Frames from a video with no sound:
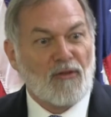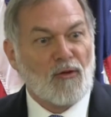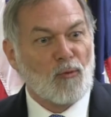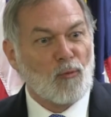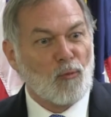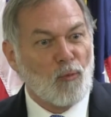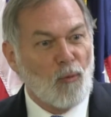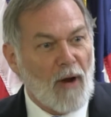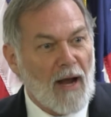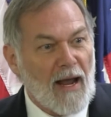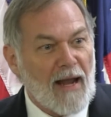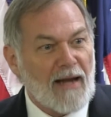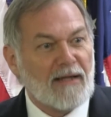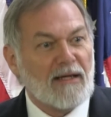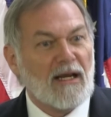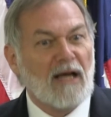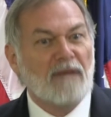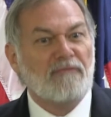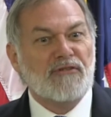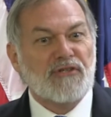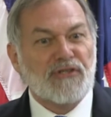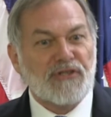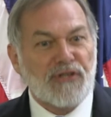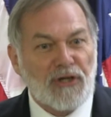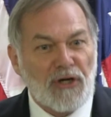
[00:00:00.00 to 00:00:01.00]
the right
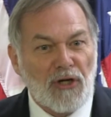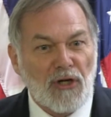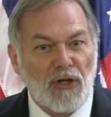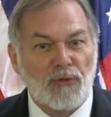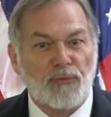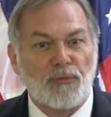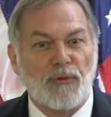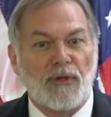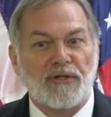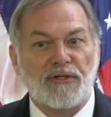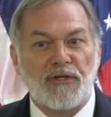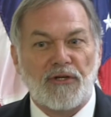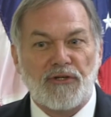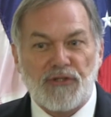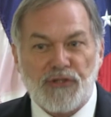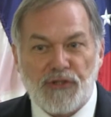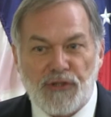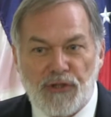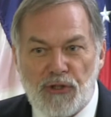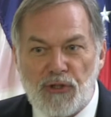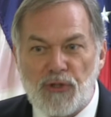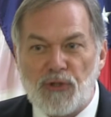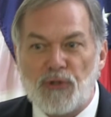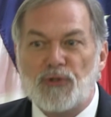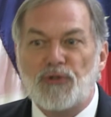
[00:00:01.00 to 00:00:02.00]
of children to
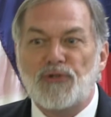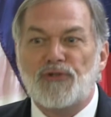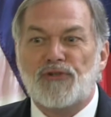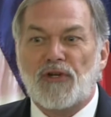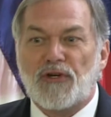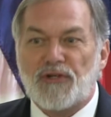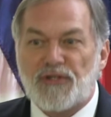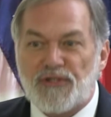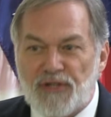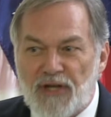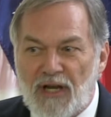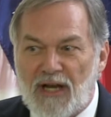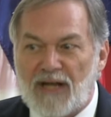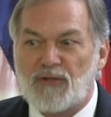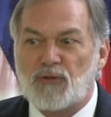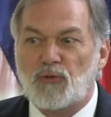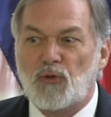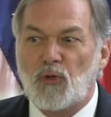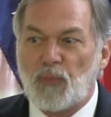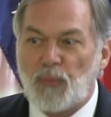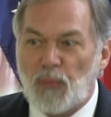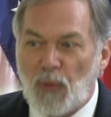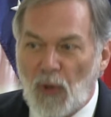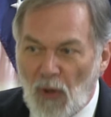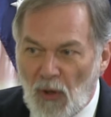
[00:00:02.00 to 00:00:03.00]
choose their
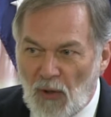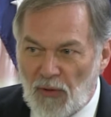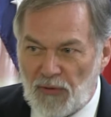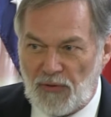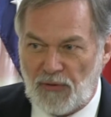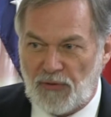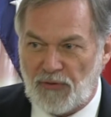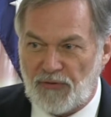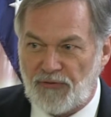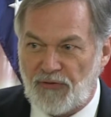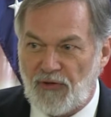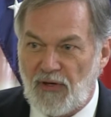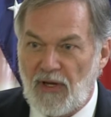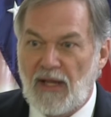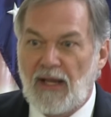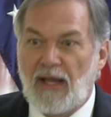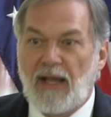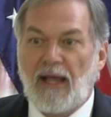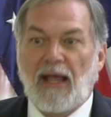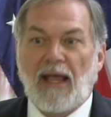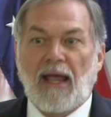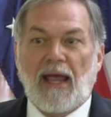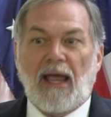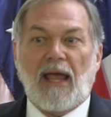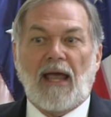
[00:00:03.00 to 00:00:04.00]
sexual partners.
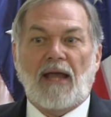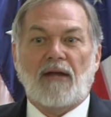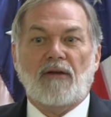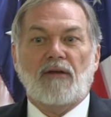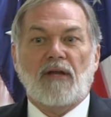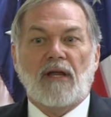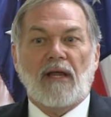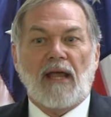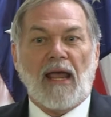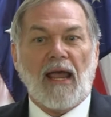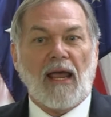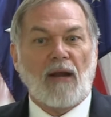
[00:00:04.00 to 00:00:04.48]
Yes.